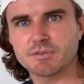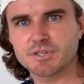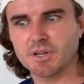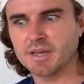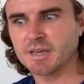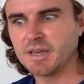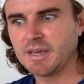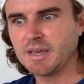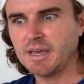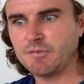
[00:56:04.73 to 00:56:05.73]
So like
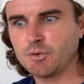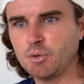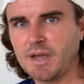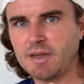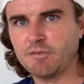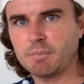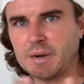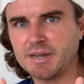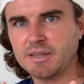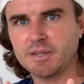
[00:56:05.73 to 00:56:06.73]
if you have money,